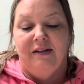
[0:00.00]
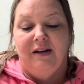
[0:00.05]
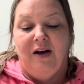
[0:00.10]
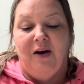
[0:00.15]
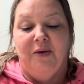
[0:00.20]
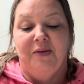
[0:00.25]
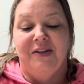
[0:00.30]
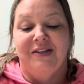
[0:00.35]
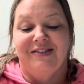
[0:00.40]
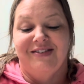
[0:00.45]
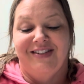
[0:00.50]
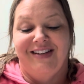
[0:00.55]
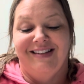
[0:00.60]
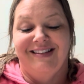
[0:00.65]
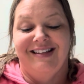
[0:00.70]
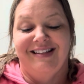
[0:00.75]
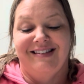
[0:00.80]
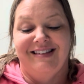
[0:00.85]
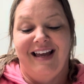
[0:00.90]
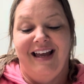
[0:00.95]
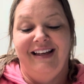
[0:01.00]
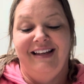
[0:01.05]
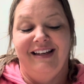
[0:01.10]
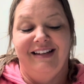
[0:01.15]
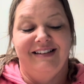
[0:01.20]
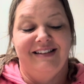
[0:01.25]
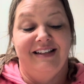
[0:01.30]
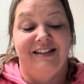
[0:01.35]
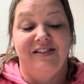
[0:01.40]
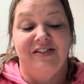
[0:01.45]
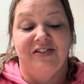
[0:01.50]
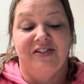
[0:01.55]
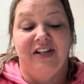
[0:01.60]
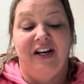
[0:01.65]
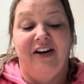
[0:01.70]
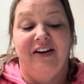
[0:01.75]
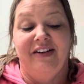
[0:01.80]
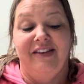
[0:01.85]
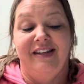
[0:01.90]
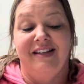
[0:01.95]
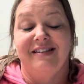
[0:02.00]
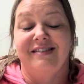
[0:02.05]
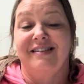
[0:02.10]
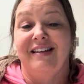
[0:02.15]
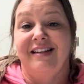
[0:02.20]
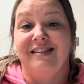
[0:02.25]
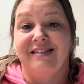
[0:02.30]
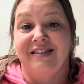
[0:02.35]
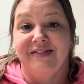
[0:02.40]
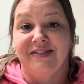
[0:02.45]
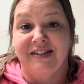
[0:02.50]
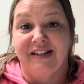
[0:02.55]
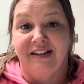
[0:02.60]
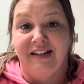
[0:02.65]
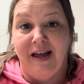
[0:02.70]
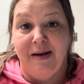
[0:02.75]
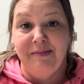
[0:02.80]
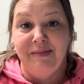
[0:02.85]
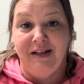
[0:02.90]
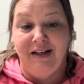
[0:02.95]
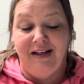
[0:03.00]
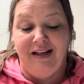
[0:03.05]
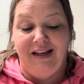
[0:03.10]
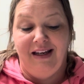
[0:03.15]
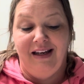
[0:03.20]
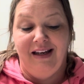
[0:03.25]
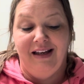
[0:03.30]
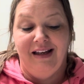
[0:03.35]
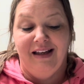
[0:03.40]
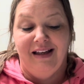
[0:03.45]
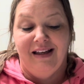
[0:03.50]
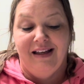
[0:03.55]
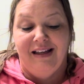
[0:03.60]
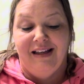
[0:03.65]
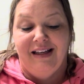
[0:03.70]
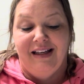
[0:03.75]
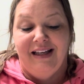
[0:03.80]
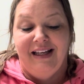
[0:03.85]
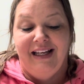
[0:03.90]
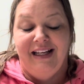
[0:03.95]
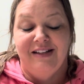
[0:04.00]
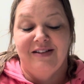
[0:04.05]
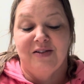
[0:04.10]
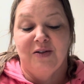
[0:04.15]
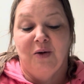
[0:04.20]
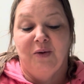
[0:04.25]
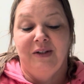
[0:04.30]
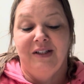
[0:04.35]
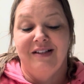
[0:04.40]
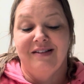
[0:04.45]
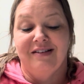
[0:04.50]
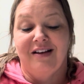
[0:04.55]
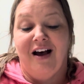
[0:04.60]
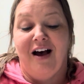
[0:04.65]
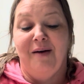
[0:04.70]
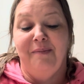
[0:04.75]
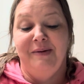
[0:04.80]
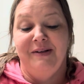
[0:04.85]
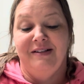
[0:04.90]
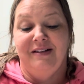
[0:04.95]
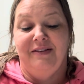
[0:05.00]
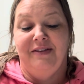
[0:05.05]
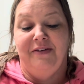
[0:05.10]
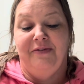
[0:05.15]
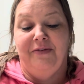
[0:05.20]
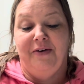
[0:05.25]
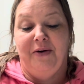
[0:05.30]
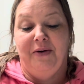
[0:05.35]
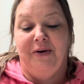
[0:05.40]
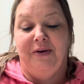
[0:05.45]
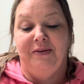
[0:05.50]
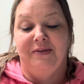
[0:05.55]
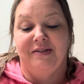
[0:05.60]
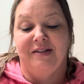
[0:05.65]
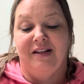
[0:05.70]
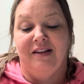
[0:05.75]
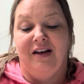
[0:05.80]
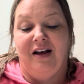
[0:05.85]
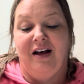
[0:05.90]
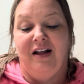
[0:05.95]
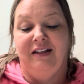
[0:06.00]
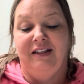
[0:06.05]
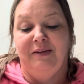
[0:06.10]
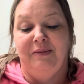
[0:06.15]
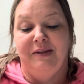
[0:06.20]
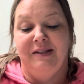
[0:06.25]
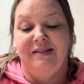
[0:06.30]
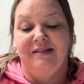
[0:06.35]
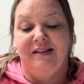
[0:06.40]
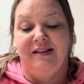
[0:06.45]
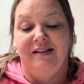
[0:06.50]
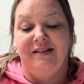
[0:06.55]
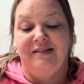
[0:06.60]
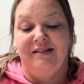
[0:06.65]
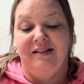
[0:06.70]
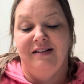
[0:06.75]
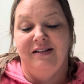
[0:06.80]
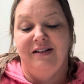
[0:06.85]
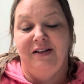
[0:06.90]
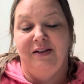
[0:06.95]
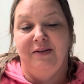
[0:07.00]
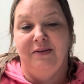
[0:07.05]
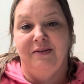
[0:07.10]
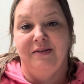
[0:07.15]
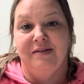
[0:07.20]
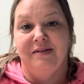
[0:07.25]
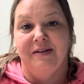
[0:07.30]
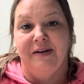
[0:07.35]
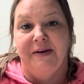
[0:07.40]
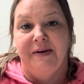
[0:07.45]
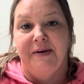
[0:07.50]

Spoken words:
Oh, the psychic didn't share in this sense of solemnity. He had sold his copies of the photos to the Hollywood Citizen News.